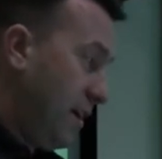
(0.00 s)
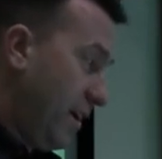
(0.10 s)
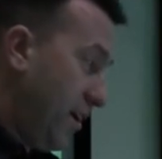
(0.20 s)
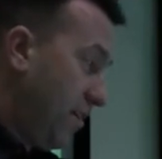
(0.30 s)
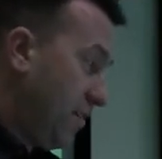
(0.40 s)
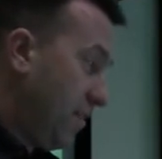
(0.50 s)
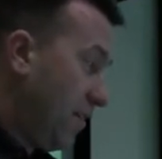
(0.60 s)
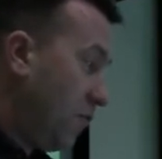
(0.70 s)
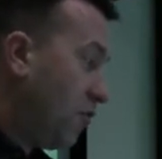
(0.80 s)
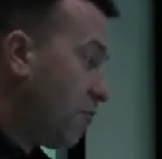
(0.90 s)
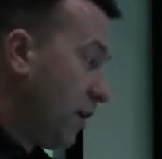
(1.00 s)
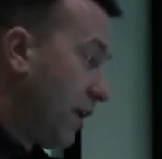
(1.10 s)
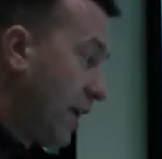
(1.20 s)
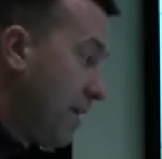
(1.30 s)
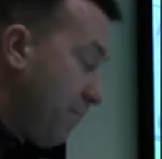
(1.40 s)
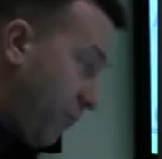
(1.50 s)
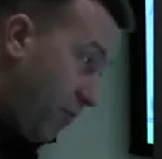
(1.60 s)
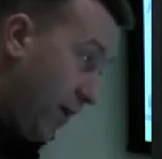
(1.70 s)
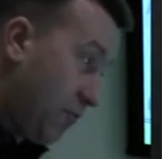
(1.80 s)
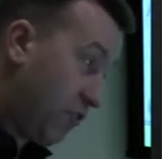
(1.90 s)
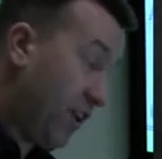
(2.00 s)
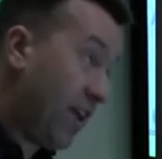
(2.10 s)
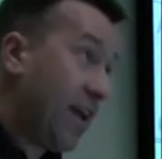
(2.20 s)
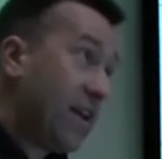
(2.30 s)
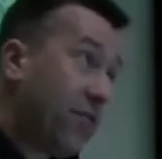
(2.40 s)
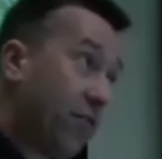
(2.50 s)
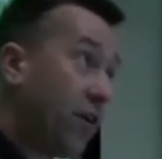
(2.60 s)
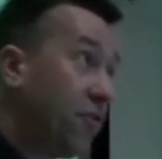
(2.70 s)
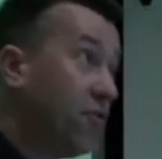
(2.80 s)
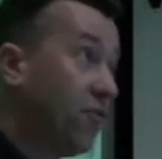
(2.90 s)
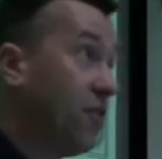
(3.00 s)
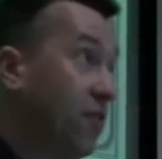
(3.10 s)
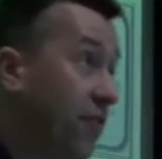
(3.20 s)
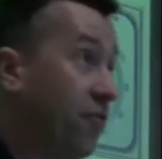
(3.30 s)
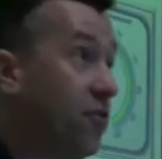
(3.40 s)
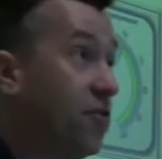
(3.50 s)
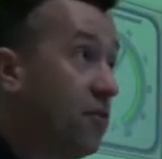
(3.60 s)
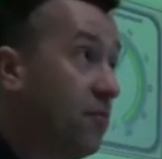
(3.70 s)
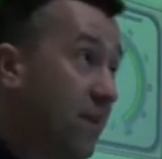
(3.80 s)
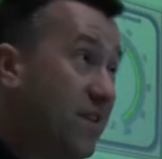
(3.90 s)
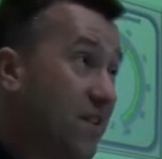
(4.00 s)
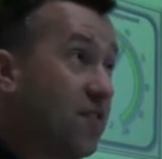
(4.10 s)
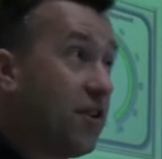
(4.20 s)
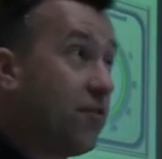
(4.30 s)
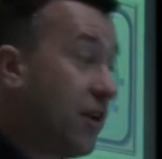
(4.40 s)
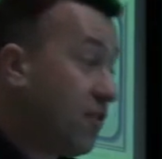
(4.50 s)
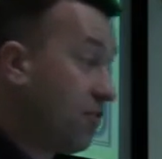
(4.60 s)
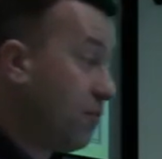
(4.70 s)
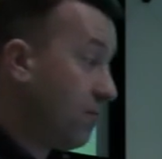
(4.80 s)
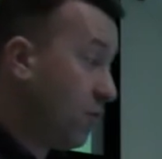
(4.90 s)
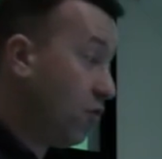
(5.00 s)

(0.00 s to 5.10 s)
is, is ultimately to be able to take any of those different business units